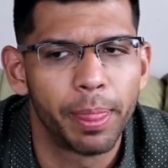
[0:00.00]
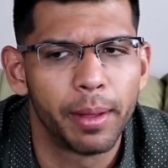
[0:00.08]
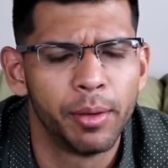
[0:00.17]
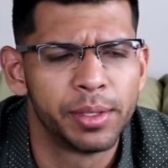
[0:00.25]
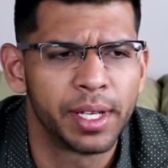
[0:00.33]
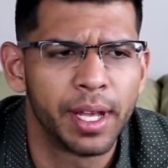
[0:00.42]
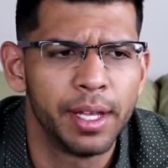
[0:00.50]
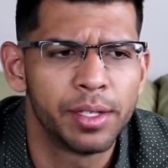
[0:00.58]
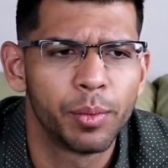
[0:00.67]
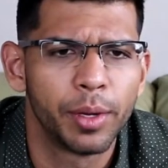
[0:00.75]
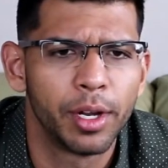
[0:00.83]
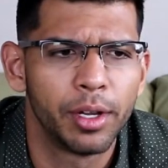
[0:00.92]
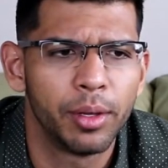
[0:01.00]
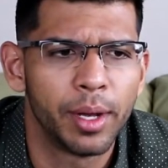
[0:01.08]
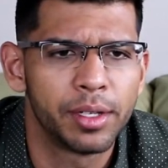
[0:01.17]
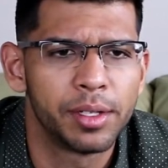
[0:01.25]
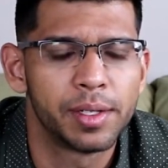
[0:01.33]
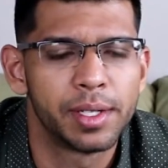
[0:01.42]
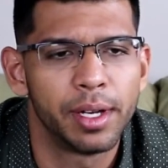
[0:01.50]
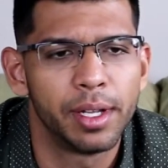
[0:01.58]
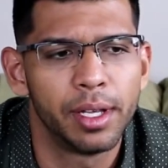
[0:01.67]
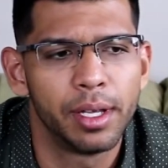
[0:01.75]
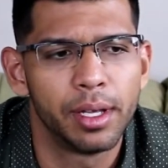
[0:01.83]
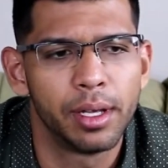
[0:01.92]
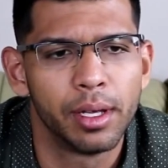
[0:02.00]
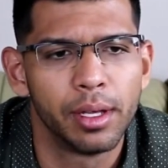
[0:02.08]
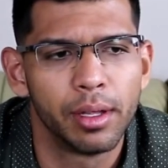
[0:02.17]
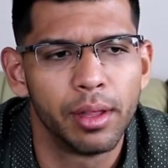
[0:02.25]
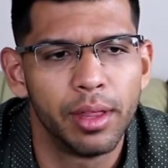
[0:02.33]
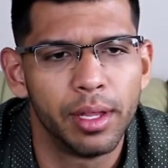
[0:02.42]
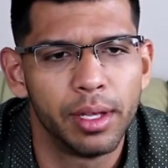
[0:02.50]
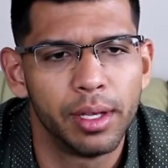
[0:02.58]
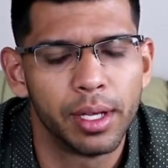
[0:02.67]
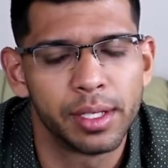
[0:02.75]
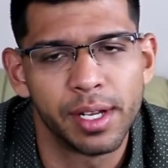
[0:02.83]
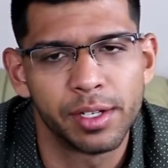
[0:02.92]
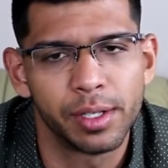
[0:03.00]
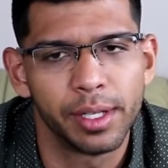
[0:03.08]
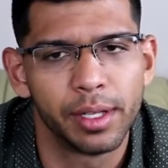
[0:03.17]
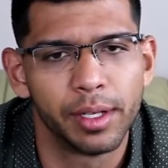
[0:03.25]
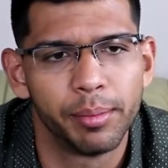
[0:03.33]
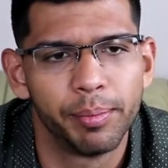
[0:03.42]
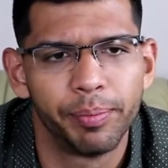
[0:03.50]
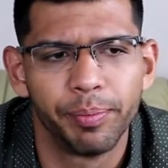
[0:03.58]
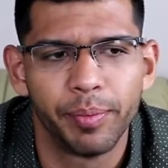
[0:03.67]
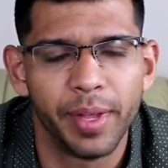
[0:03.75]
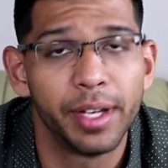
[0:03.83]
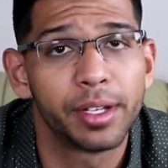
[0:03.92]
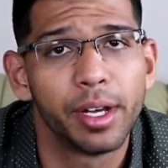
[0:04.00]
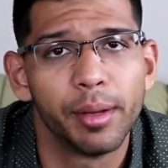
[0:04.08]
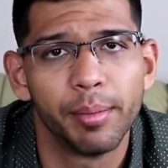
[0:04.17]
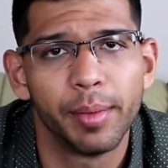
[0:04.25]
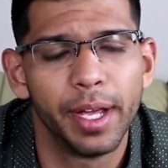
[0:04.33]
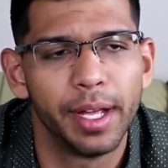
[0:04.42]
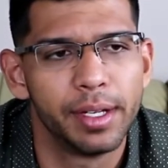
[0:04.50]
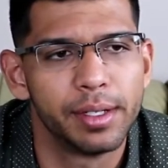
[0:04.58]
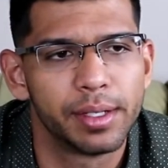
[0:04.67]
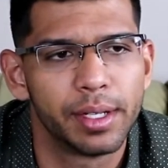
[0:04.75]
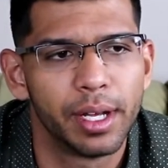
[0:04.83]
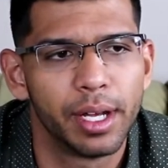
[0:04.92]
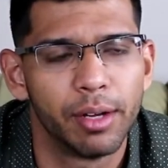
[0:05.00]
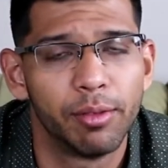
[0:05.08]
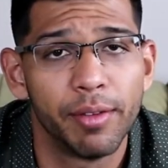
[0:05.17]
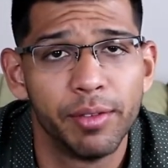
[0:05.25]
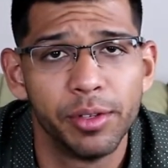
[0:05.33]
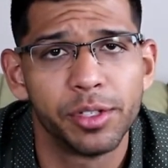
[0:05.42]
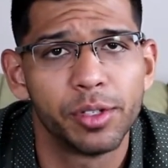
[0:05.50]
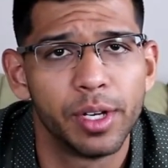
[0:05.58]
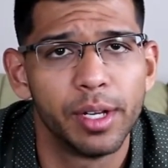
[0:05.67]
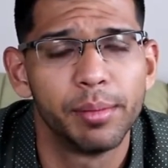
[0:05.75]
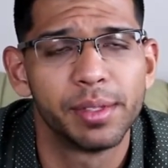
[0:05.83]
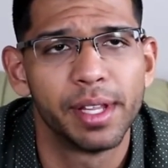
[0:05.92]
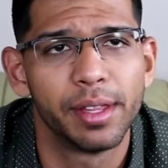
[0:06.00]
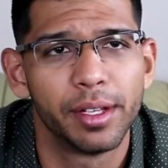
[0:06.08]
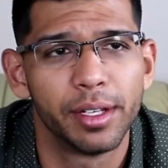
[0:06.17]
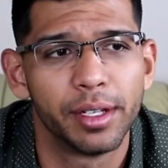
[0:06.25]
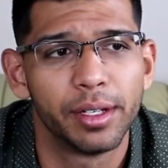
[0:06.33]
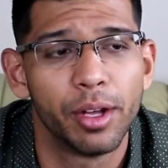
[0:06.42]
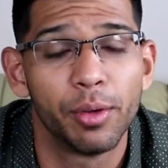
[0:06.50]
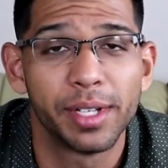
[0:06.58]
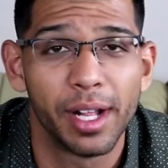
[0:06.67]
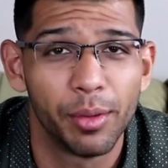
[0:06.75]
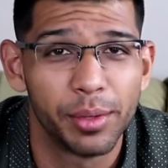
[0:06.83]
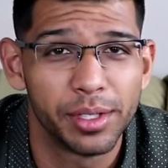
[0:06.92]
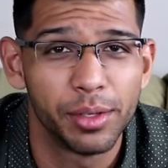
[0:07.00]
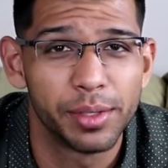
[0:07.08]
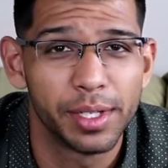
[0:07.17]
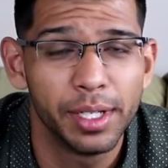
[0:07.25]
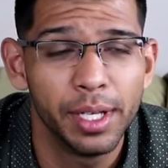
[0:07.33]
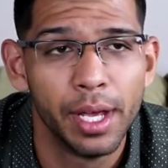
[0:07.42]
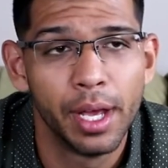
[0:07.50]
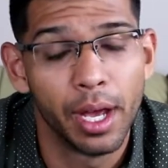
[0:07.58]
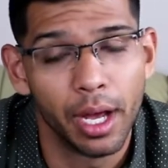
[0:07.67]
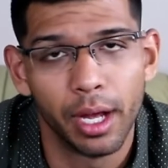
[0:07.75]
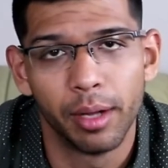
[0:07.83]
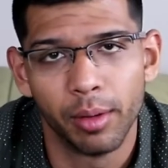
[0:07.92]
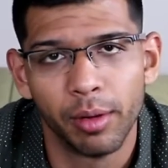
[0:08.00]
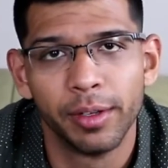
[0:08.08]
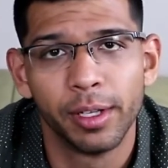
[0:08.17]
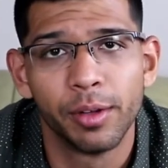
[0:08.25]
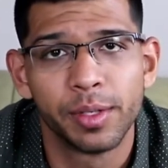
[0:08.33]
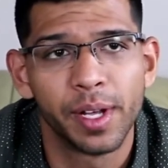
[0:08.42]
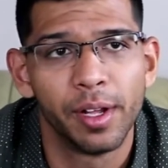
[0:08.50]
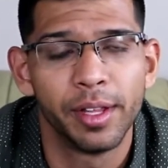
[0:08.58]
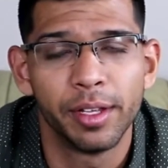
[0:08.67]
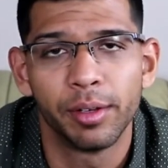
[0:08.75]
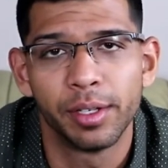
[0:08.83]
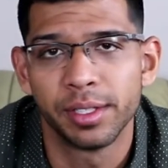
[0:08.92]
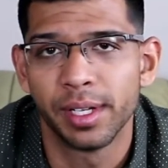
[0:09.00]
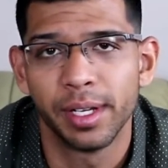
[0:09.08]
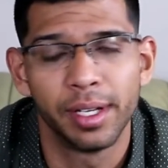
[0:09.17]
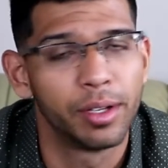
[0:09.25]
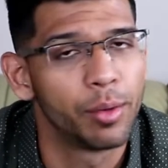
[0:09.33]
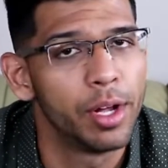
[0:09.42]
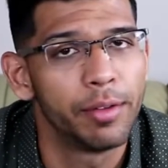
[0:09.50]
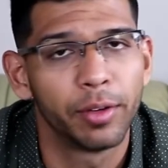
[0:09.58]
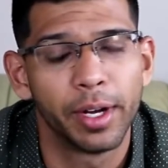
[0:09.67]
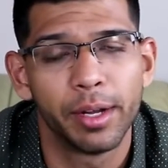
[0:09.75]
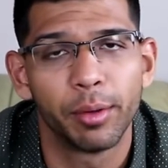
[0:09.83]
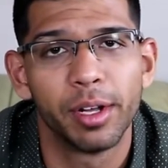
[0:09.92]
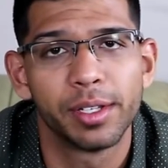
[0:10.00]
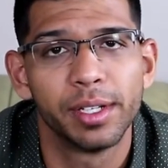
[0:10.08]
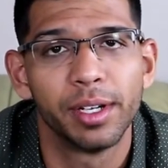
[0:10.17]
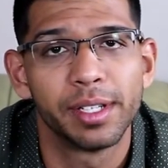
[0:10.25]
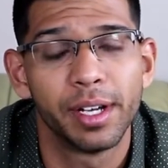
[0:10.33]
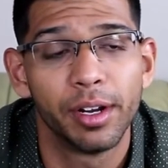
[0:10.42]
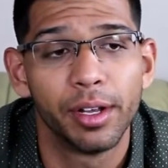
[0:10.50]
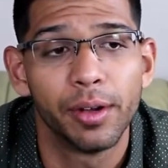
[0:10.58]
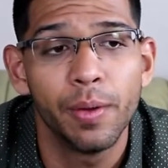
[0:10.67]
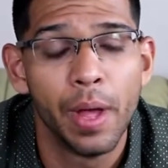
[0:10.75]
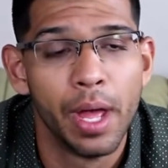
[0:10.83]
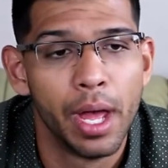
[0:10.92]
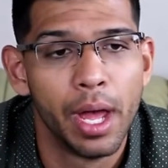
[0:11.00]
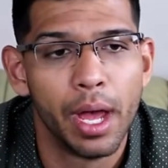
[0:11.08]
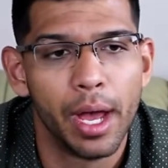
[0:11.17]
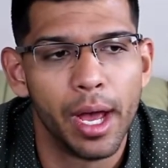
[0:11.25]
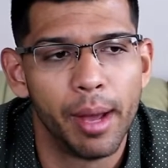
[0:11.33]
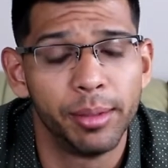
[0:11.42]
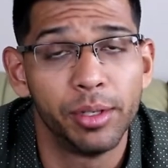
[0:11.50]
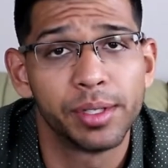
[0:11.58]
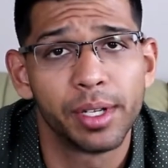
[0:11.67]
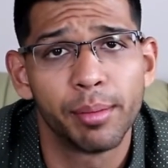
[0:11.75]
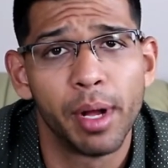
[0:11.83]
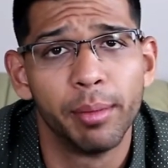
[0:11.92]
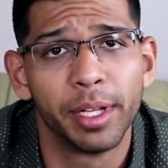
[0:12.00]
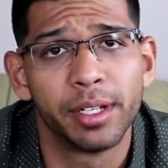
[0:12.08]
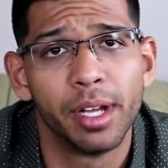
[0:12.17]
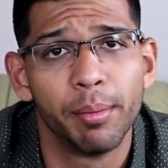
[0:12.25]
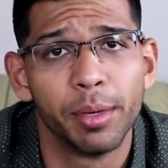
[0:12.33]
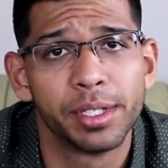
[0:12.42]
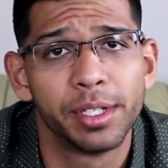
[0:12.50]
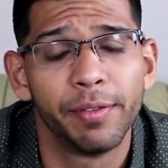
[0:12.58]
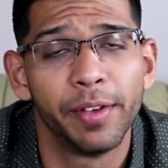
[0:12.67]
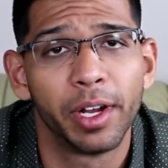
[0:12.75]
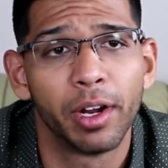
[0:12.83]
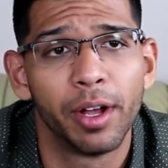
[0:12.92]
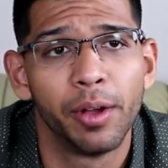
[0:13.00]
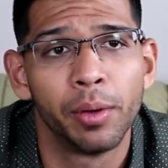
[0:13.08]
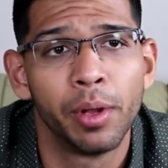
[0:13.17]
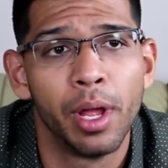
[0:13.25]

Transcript: it was a case where you had to study essentially the income and revenue streams that the hotel was using, a real hotel that you can study in Guelph or anywhere else in Ontario, use their public numbers to figure out